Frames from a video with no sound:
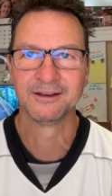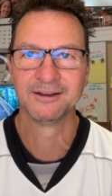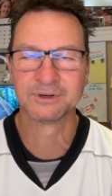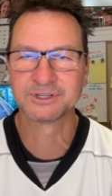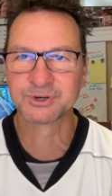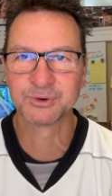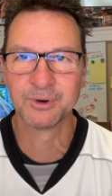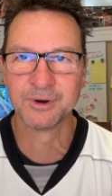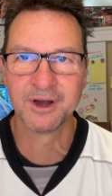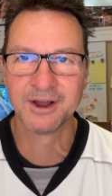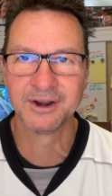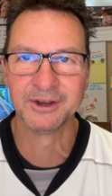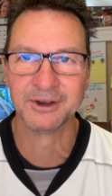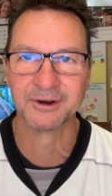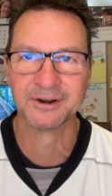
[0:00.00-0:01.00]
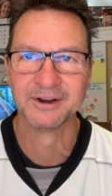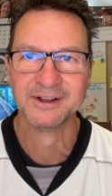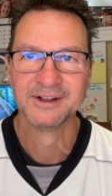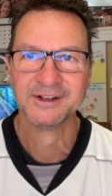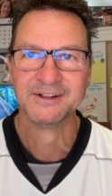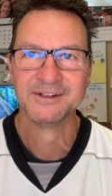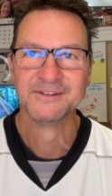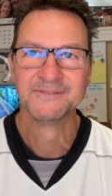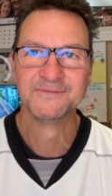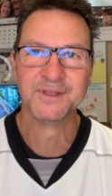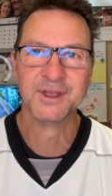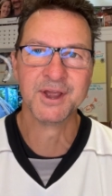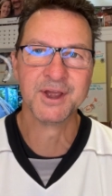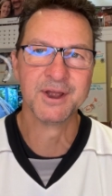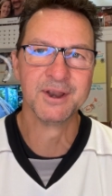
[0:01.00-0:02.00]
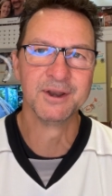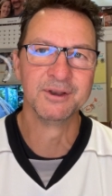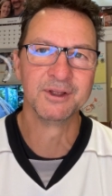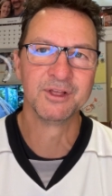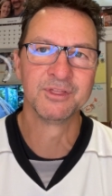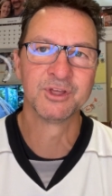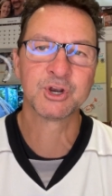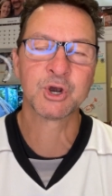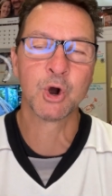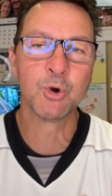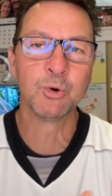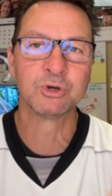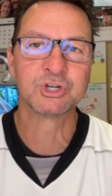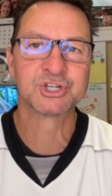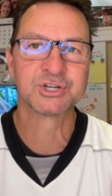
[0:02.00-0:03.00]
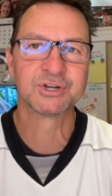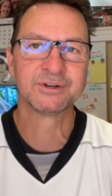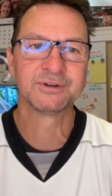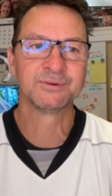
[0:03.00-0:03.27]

What's going on here? And the coach